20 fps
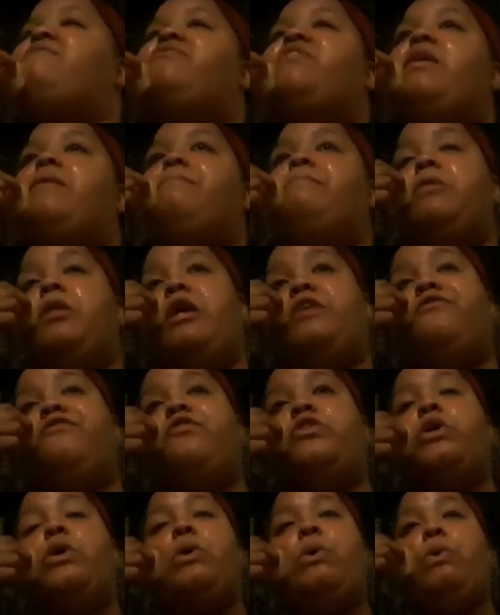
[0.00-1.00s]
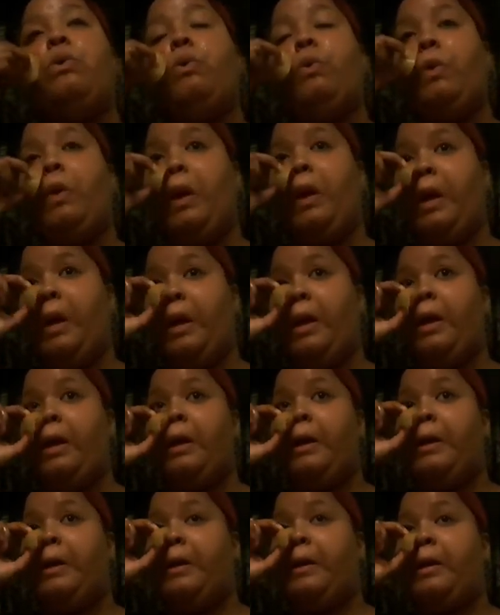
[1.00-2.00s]
that blood flow
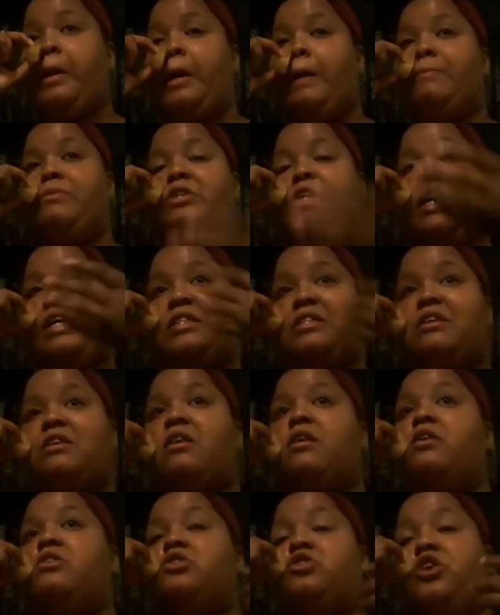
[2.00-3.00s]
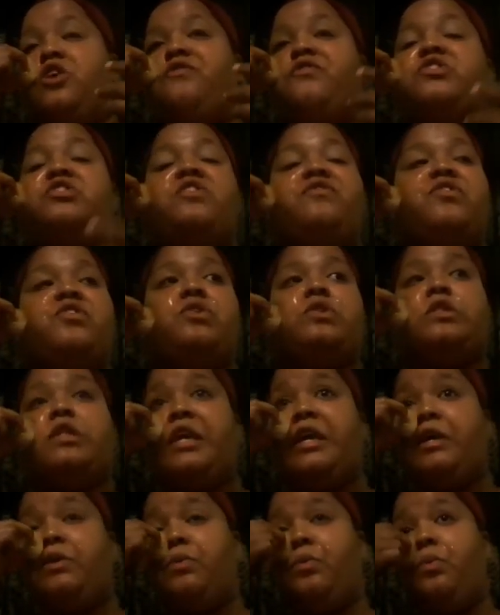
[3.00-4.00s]
come to like the surface of your
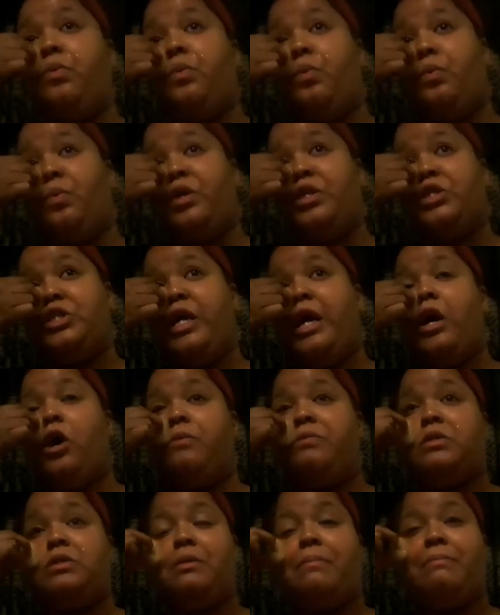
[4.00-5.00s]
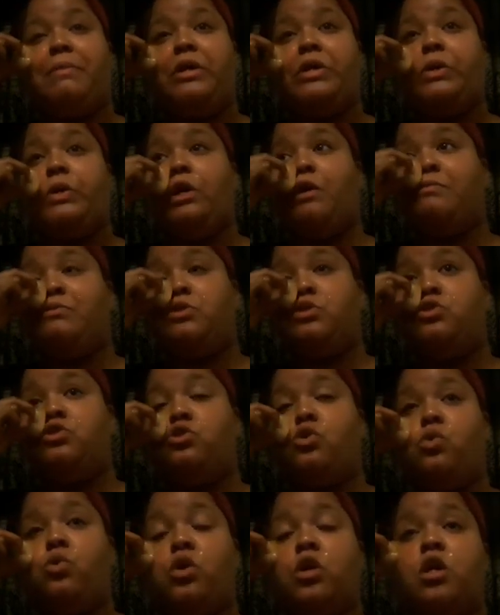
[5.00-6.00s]
skin, which helps to better
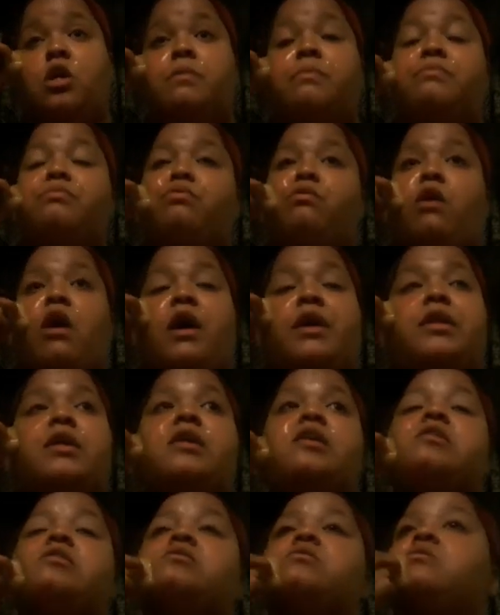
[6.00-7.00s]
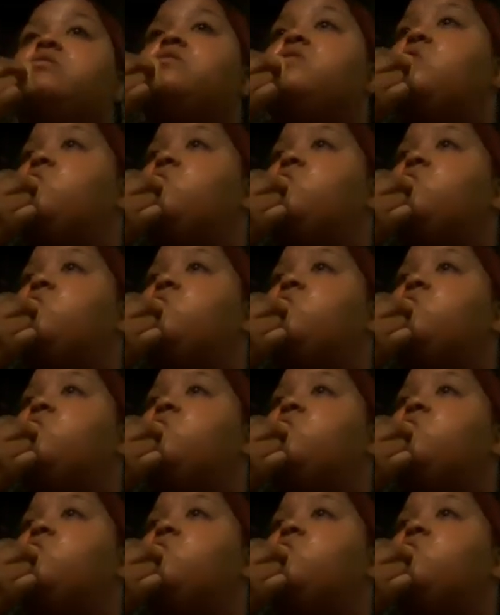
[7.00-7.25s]
absorb products.